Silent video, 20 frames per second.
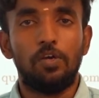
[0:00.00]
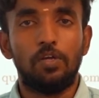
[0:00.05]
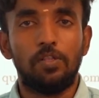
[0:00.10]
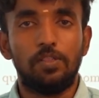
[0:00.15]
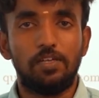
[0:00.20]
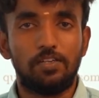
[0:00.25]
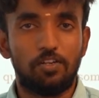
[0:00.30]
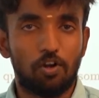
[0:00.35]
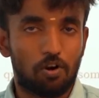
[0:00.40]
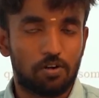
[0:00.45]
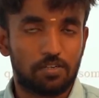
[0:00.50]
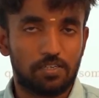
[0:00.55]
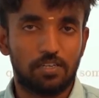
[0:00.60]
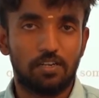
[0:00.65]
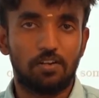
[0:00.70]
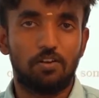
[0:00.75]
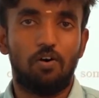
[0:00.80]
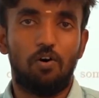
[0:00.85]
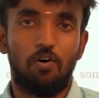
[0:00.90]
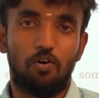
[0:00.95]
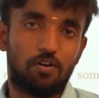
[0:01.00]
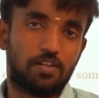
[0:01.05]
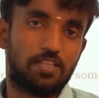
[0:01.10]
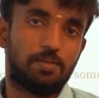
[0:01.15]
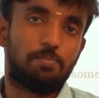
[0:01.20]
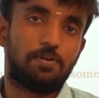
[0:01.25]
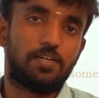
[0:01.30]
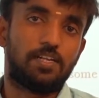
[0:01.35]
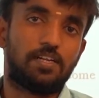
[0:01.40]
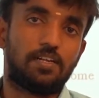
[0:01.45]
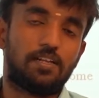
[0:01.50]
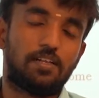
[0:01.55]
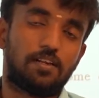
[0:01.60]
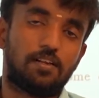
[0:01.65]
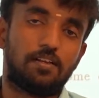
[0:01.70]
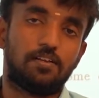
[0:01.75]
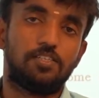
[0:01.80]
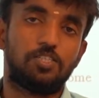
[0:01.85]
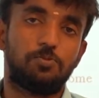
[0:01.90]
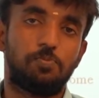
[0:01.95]
the doctor or the
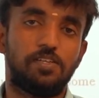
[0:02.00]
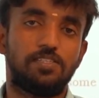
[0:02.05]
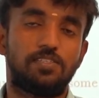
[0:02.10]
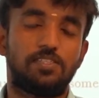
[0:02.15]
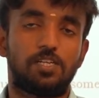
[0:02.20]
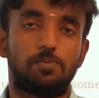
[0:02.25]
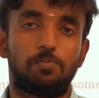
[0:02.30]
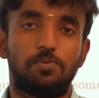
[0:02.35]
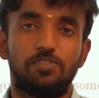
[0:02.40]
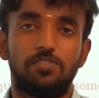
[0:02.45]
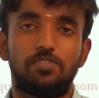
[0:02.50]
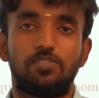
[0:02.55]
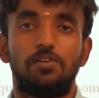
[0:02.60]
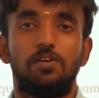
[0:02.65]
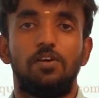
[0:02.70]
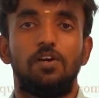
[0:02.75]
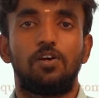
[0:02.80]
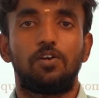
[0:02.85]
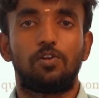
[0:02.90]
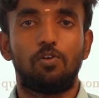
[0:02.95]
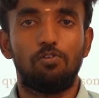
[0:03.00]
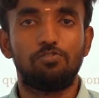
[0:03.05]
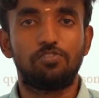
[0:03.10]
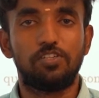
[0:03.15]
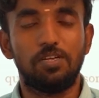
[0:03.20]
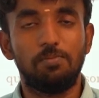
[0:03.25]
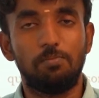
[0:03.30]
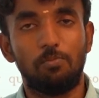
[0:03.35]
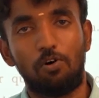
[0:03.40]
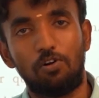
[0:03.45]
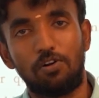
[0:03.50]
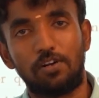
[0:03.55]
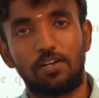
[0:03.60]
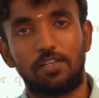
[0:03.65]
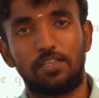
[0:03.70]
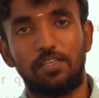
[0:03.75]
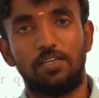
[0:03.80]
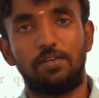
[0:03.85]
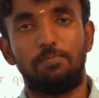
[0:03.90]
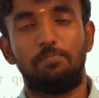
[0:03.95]
particular speech therapist closely monitor
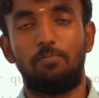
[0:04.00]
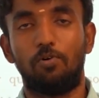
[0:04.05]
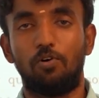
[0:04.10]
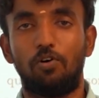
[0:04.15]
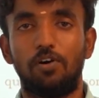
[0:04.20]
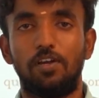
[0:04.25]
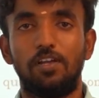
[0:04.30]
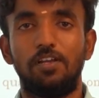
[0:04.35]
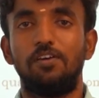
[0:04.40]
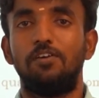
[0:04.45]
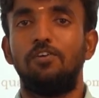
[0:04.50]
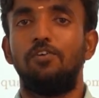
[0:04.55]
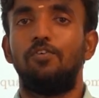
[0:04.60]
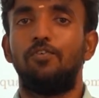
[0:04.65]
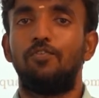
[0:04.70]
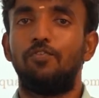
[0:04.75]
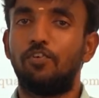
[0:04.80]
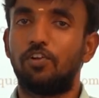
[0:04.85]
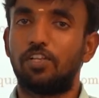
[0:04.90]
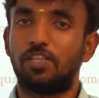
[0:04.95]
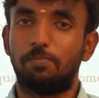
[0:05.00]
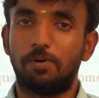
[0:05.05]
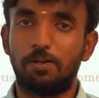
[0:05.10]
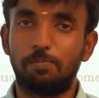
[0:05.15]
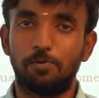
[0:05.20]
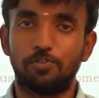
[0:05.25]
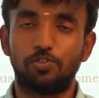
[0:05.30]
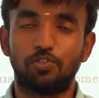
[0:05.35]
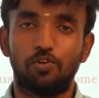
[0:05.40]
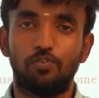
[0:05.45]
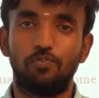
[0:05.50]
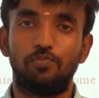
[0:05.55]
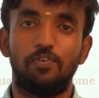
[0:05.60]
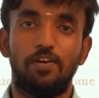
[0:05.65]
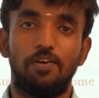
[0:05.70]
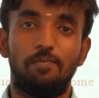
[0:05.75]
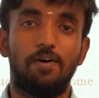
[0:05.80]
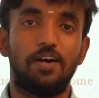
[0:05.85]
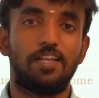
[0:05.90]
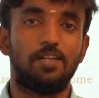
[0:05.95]
the boy for the purpose of
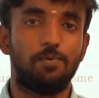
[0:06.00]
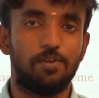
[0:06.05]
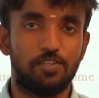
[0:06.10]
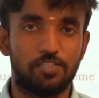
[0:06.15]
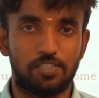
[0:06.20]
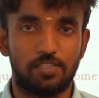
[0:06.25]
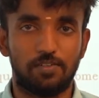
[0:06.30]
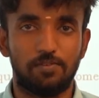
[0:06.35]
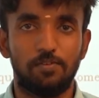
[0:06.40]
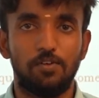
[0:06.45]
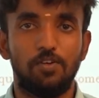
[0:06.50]
evaluation.